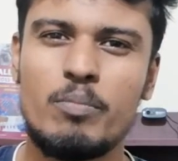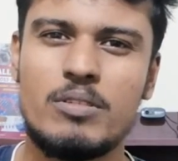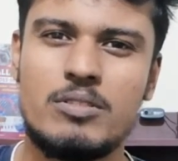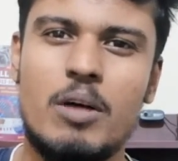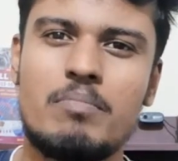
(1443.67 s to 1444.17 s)

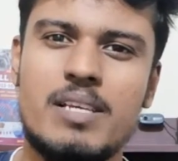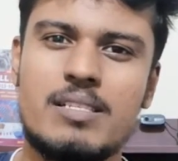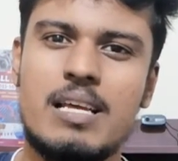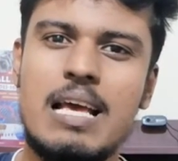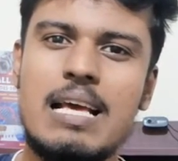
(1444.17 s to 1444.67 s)
Stop
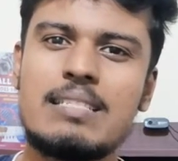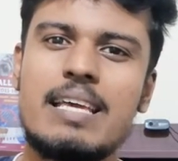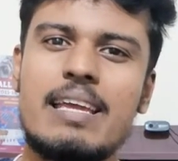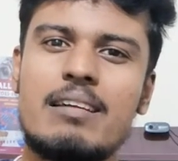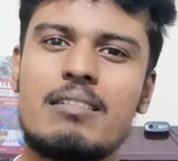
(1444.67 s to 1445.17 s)
just
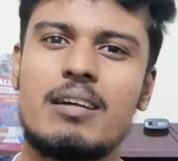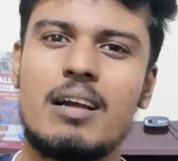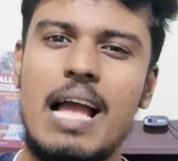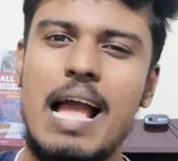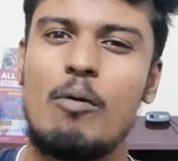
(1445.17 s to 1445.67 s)
saying
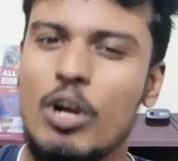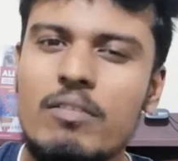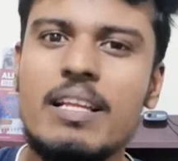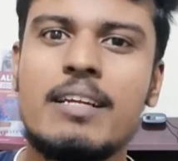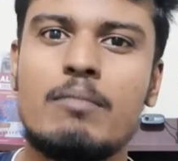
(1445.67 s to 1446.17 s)

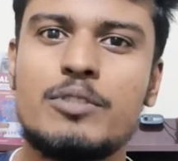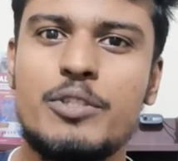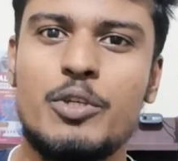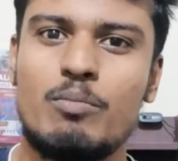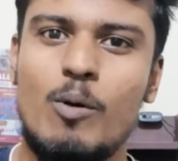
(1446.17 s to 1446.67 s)
whatever that comes
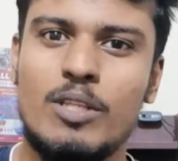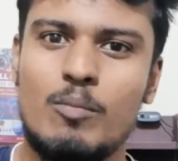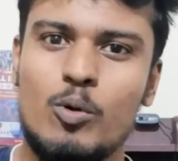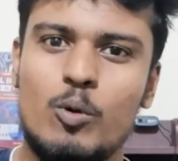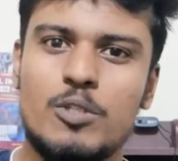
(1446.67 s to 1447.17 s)
into your mouth
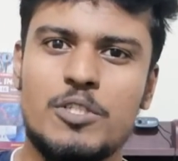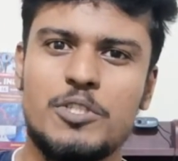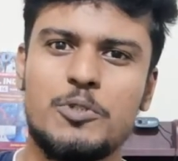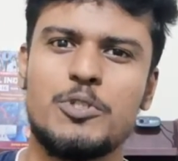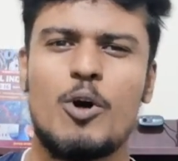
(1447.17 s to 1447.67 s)
about those
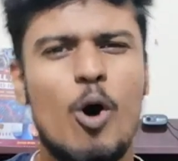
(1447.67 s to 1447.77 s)
institutes.